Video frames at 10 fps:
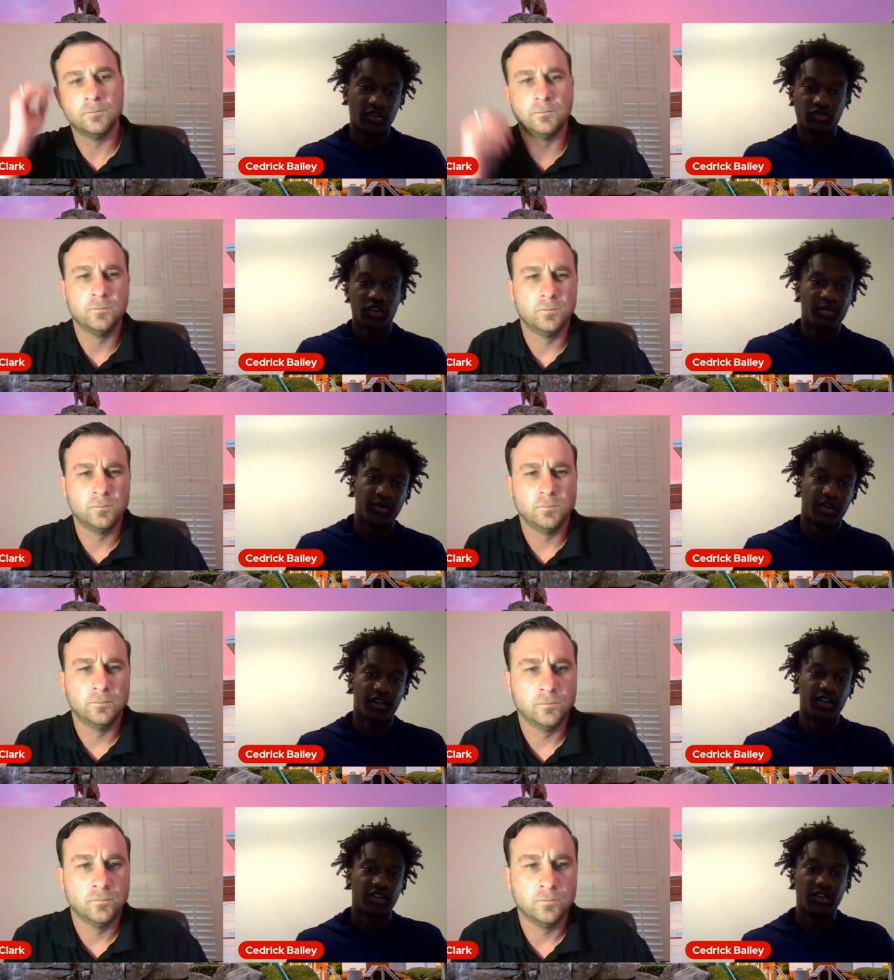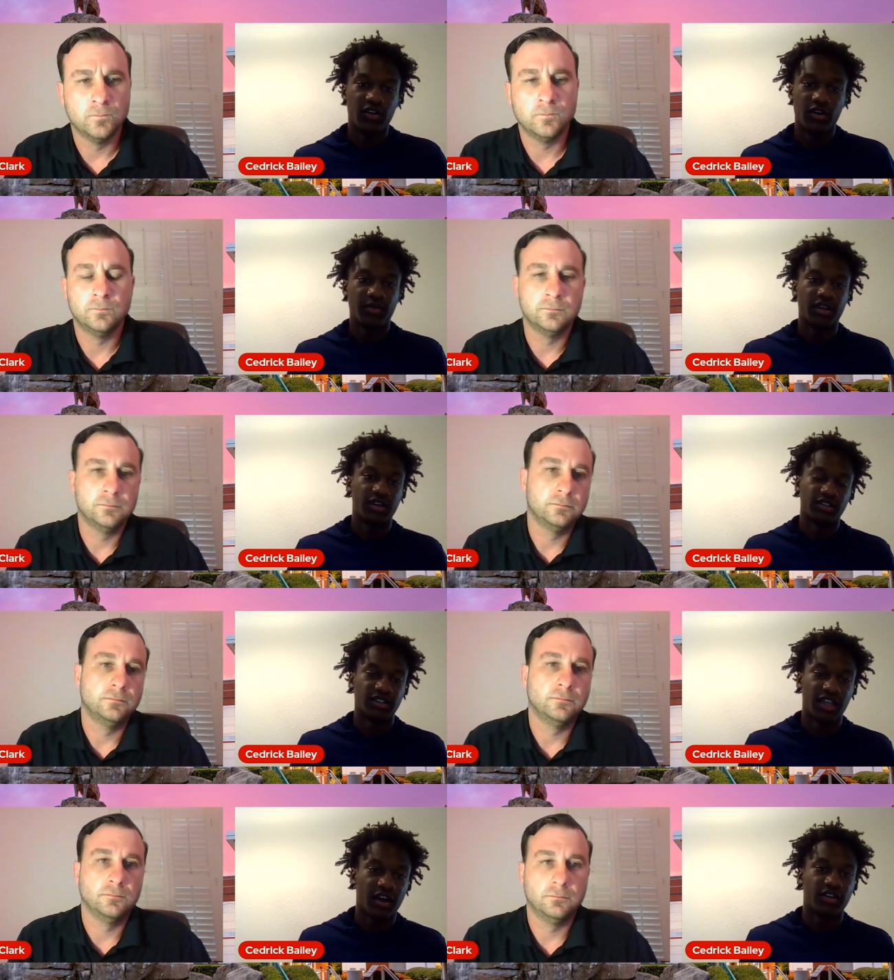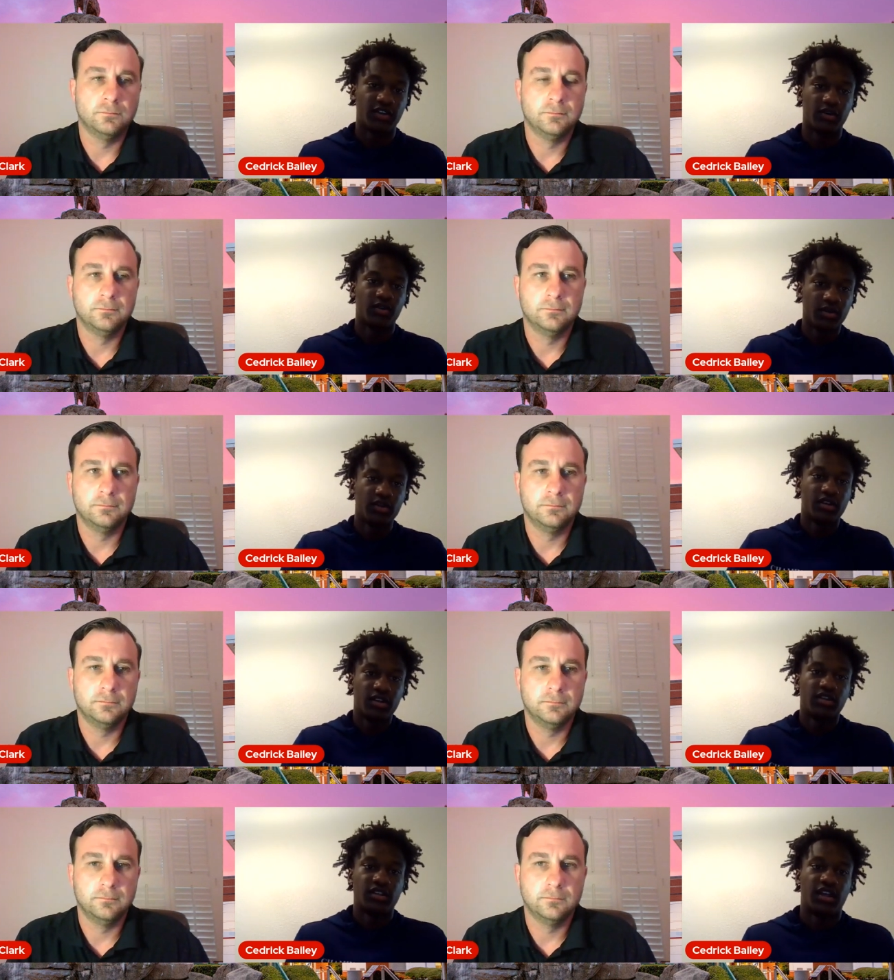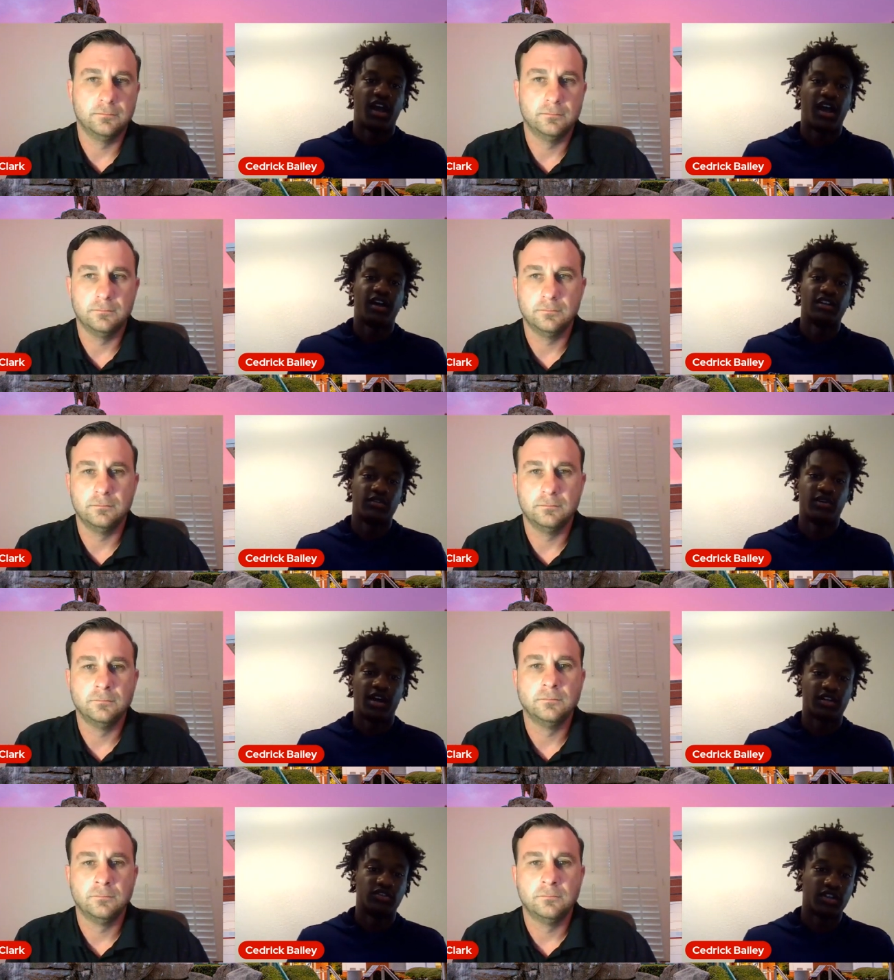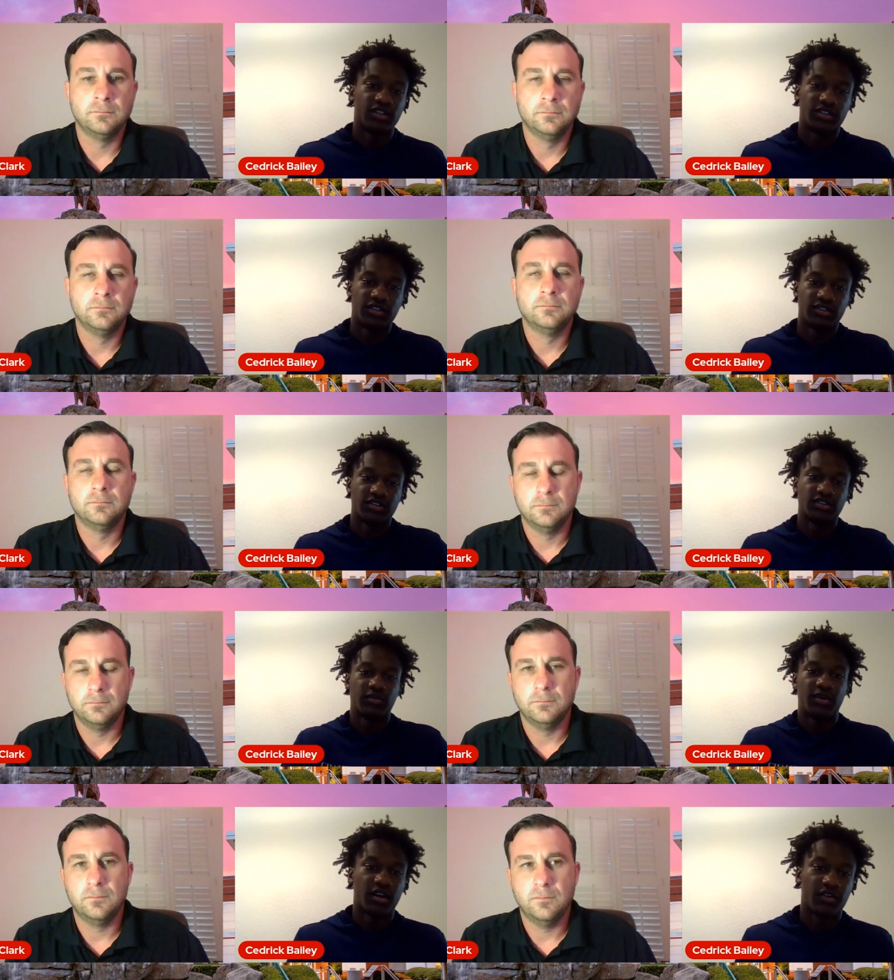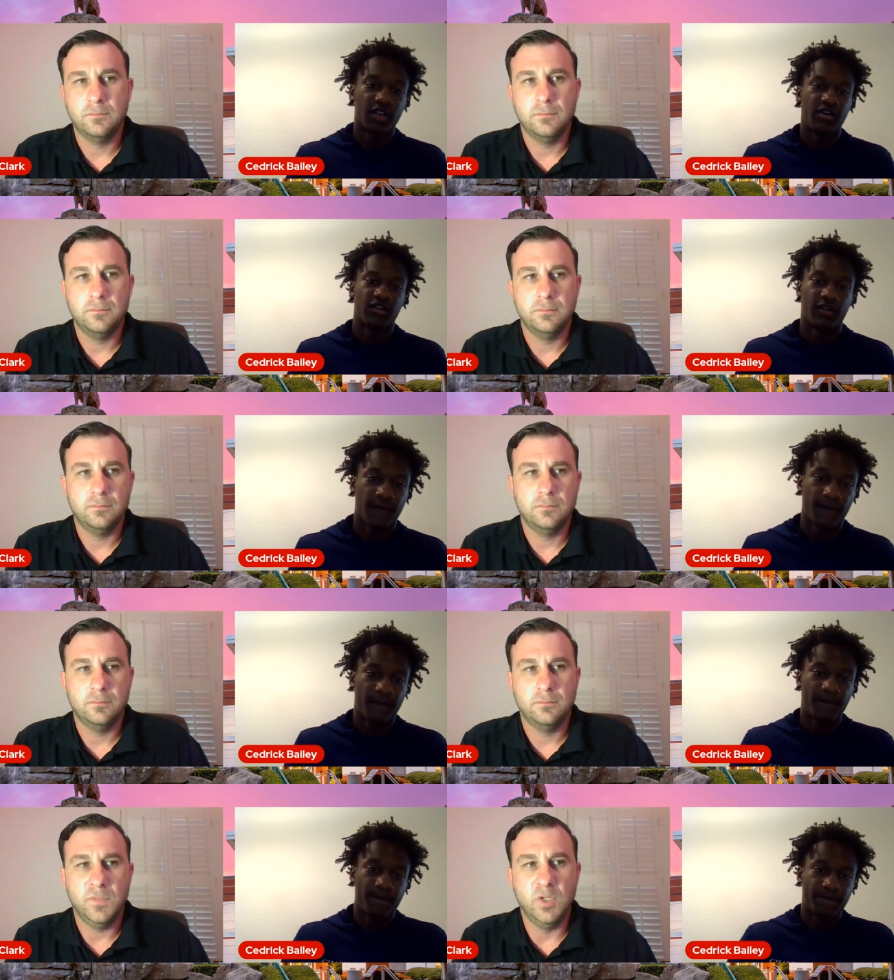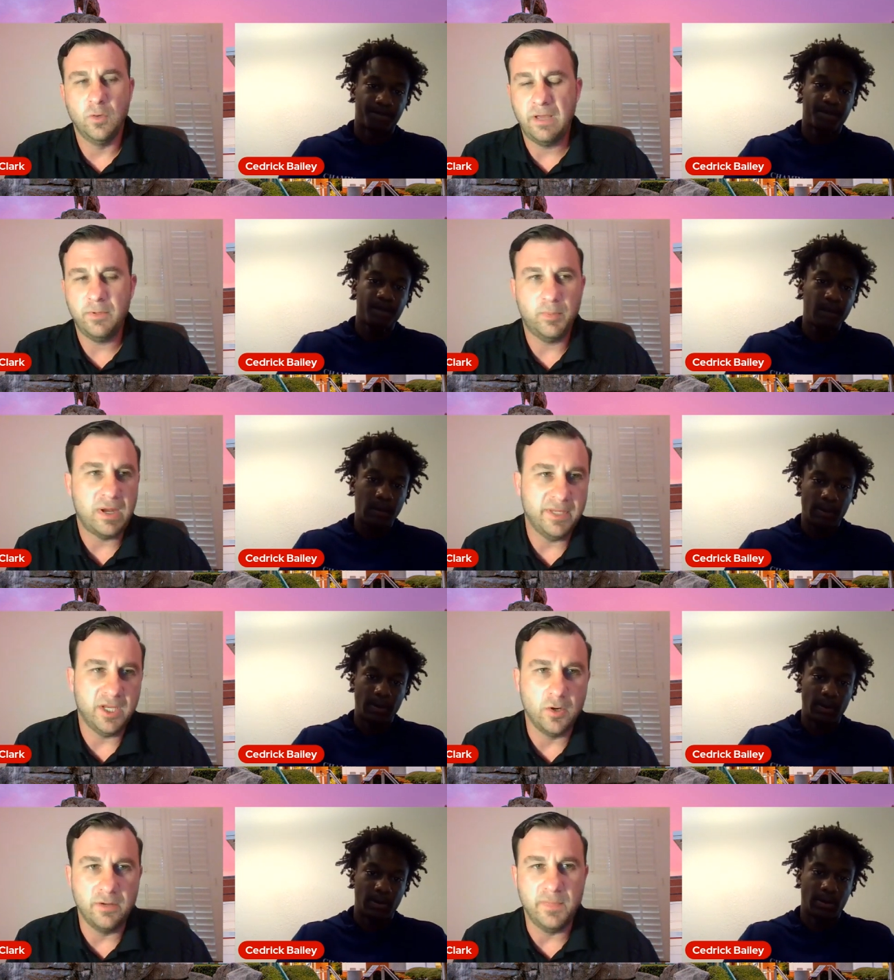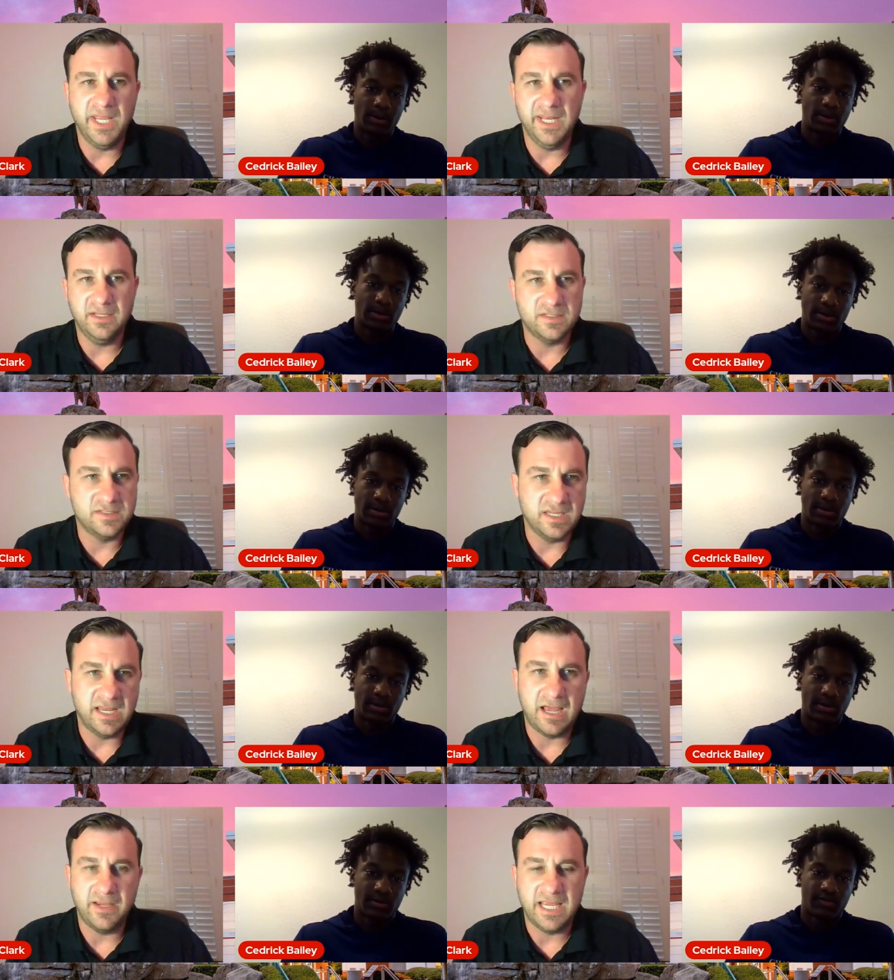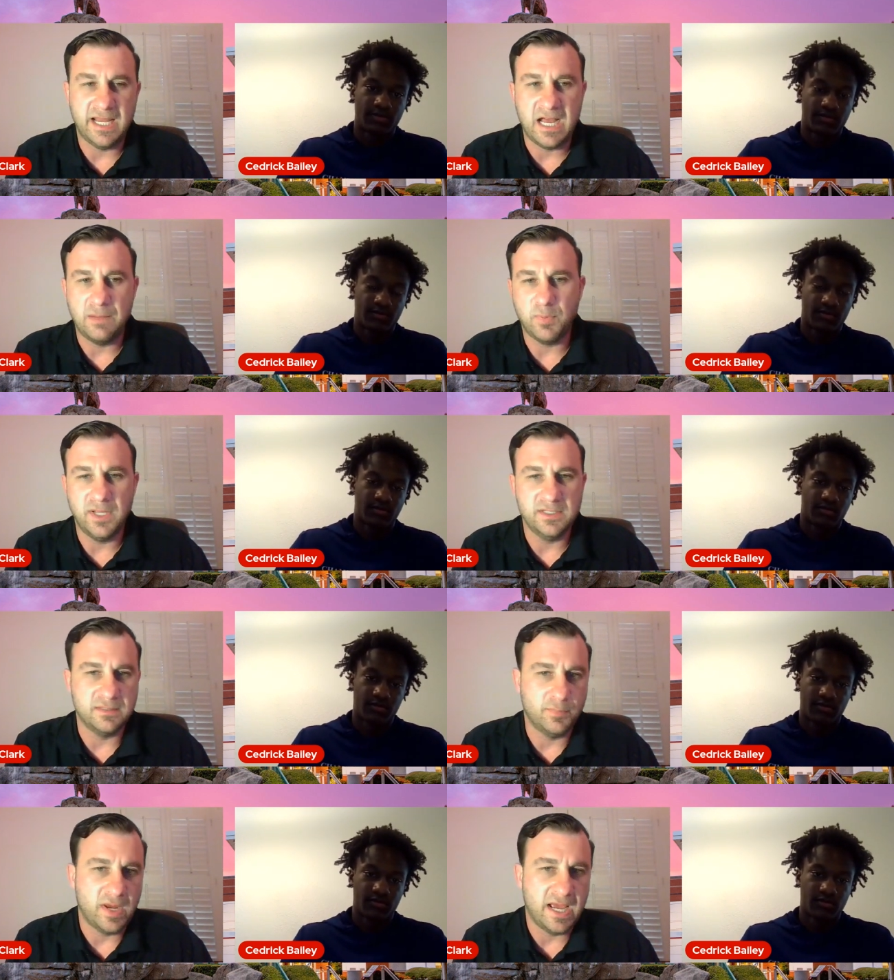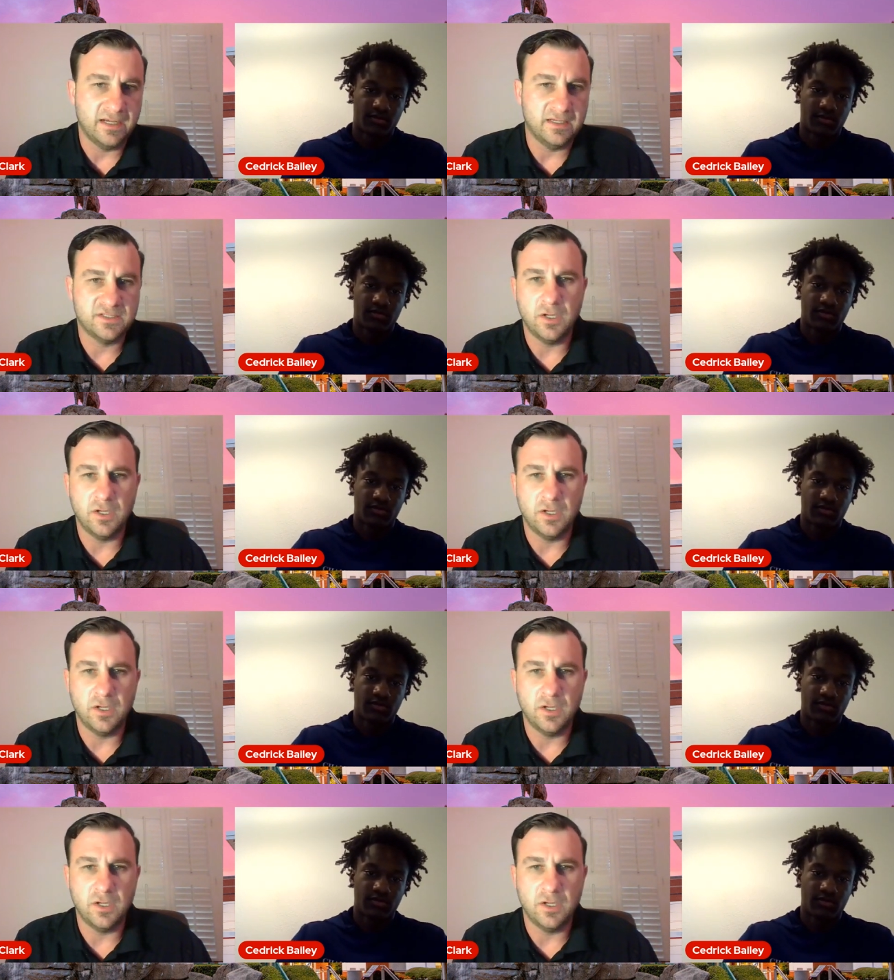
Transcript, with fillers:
Speaker 1: Coach Roper and get to know him because now I know I got someone I could trust and someone I could rely on.
Speaker 2: You were able to probably go in meetings and see how he kind of operates in practice.